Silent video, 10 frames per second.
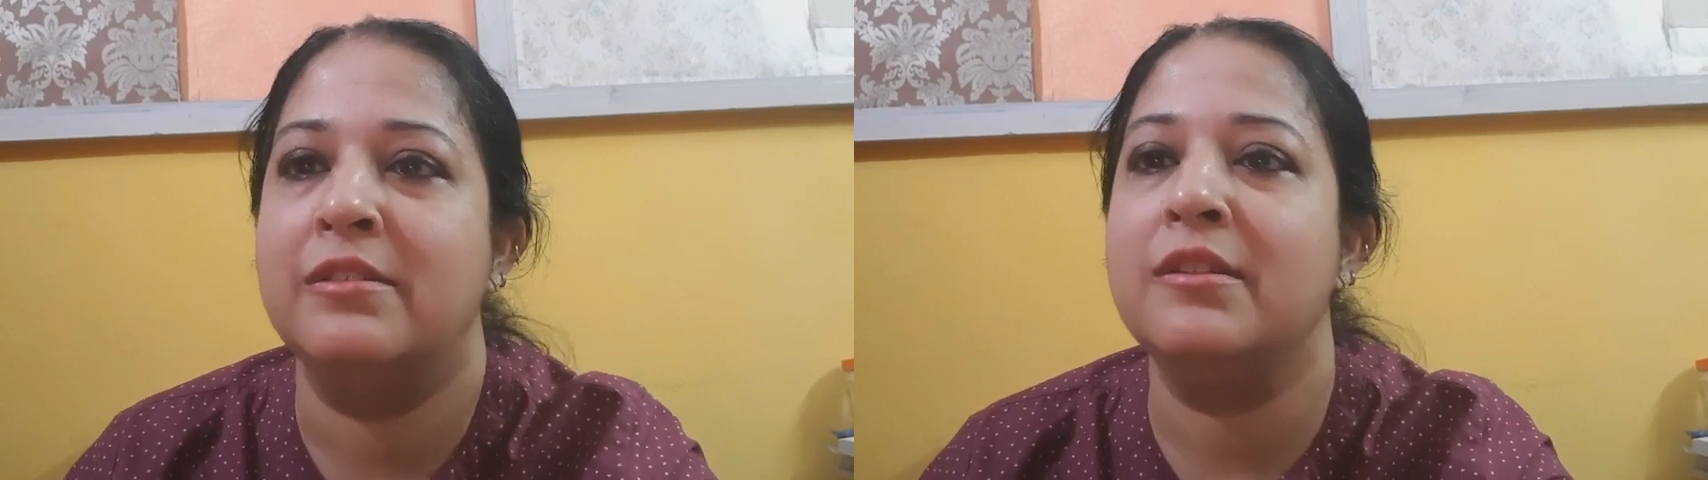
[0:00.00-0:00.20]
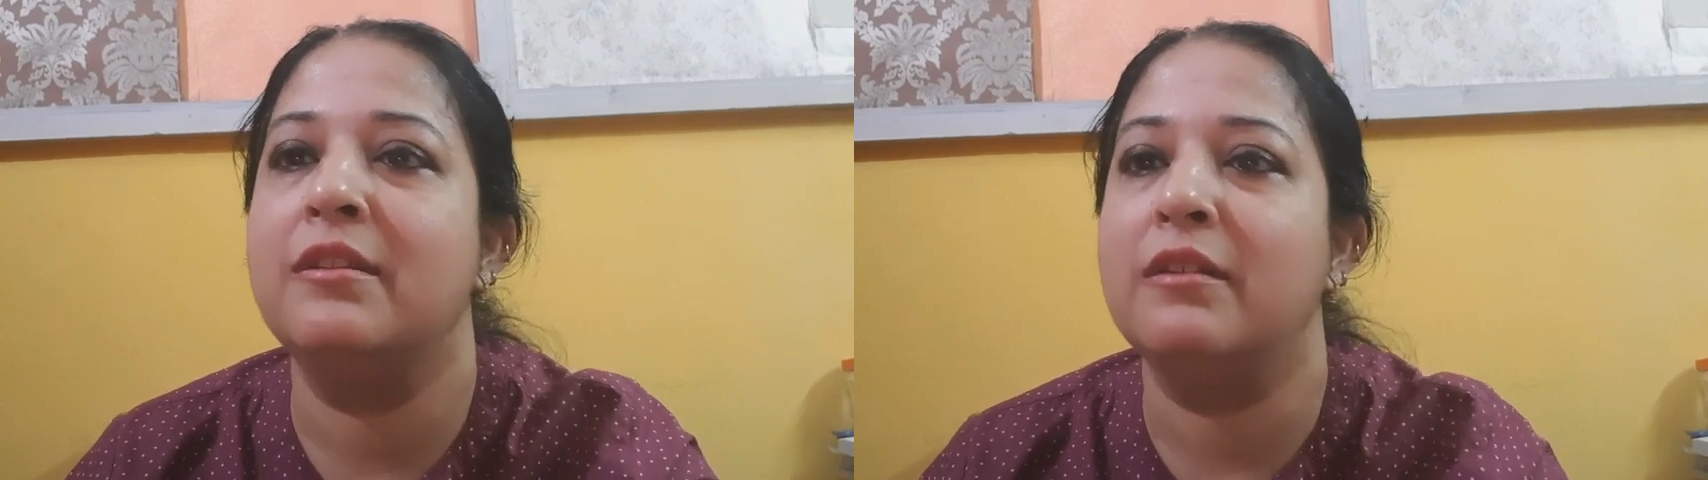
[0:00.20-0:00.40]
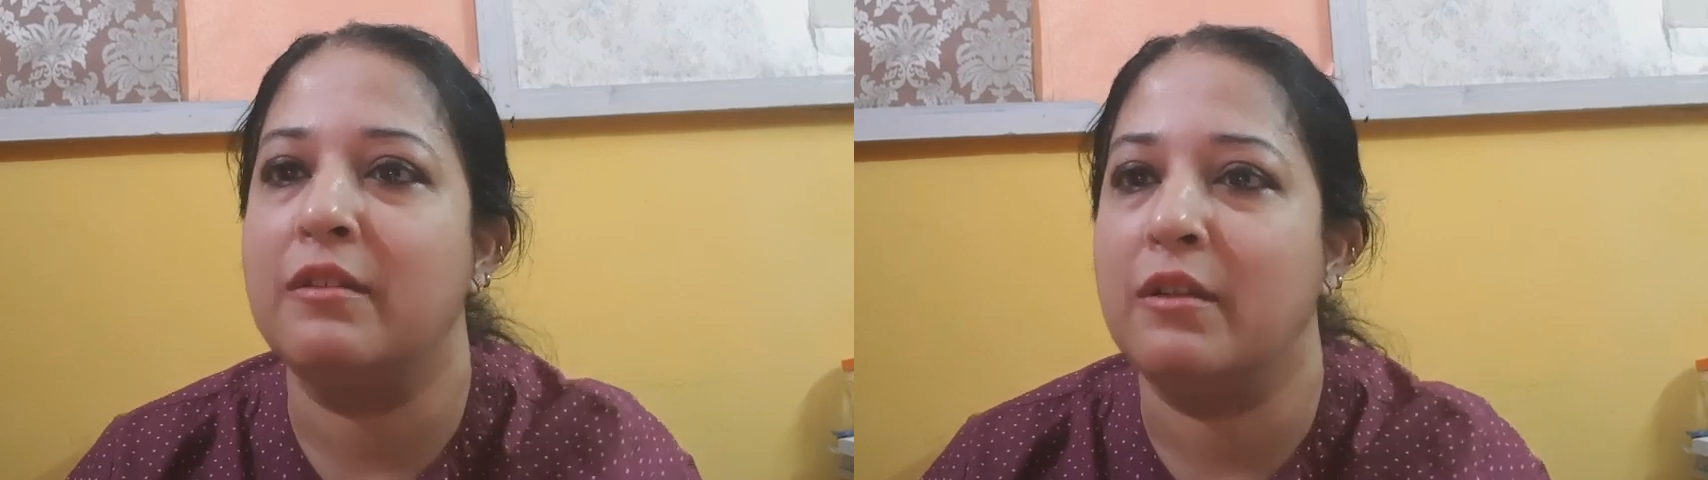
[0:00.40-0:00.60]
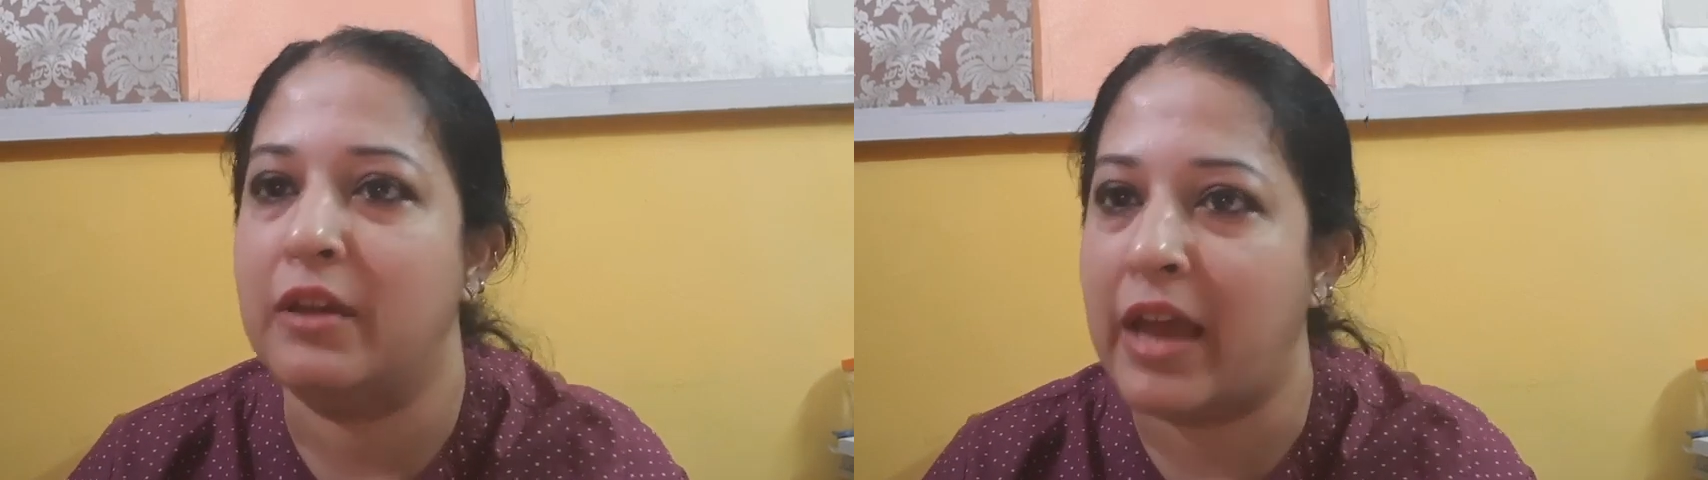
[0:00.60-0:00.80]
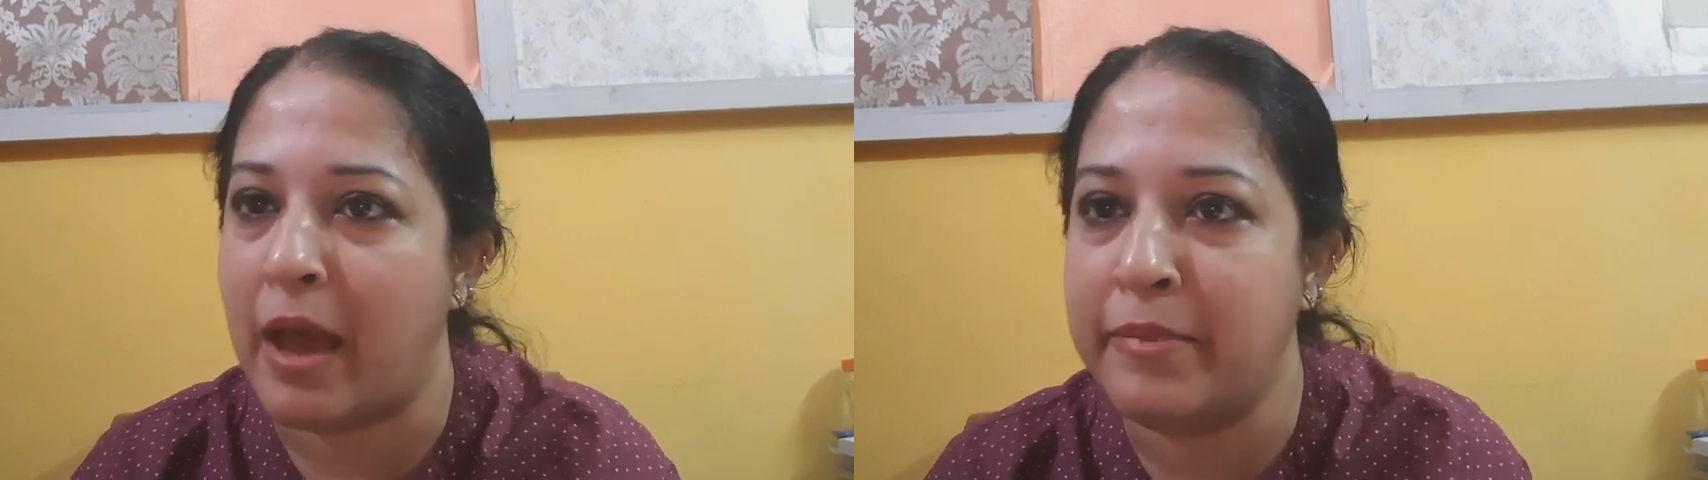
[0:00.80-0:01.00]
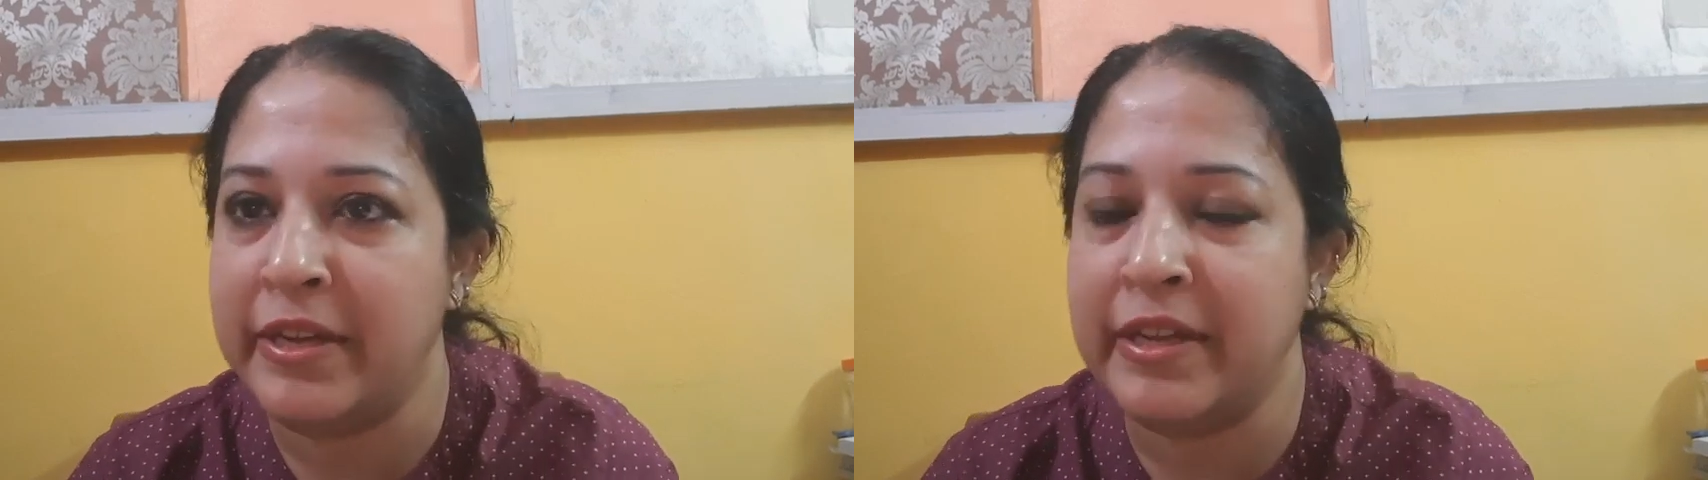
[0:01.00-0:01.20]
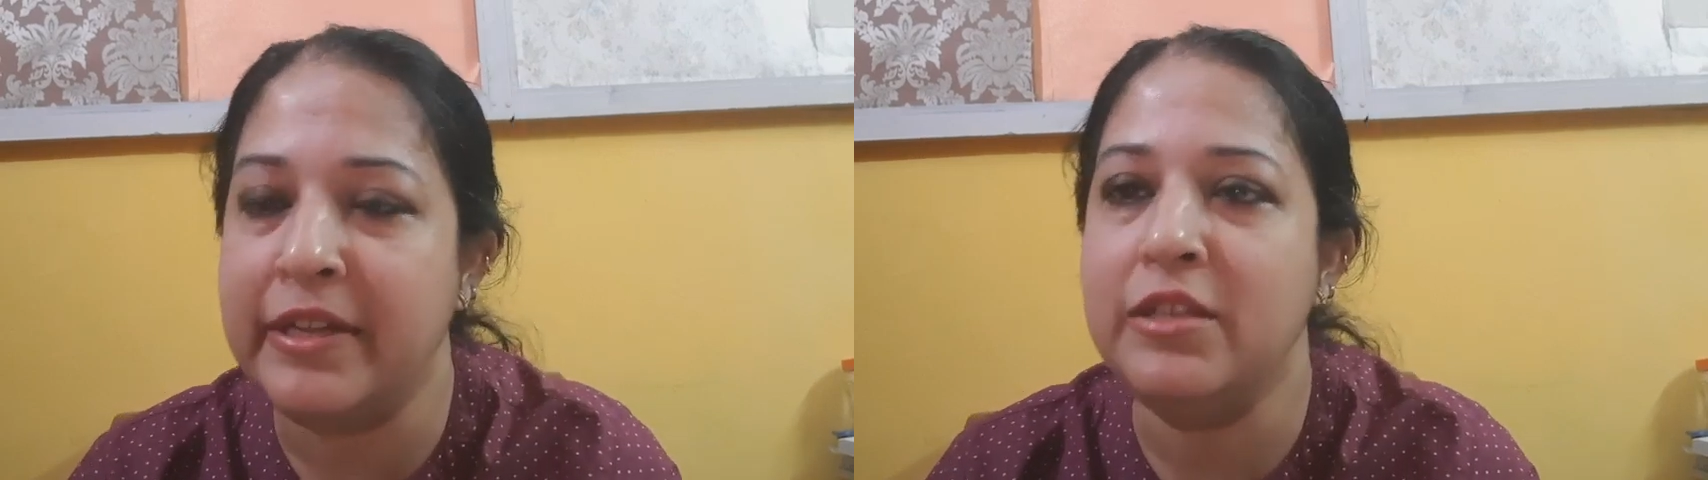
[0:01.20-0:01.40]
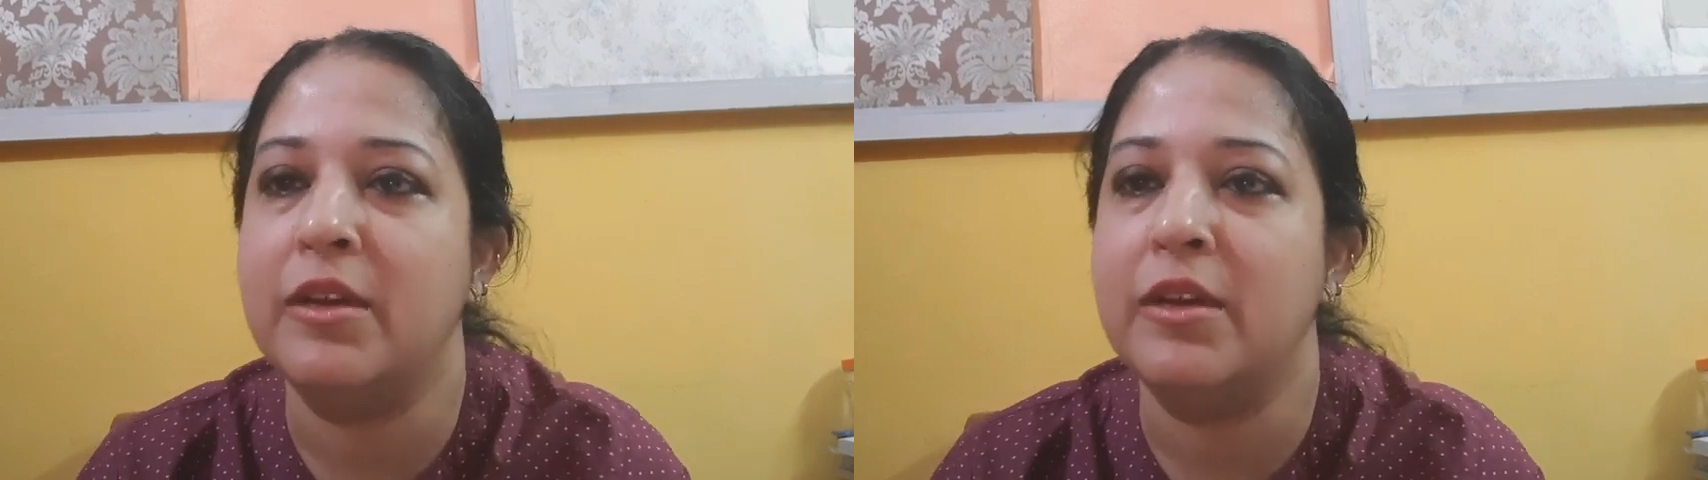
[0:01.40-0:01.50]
in a cabinet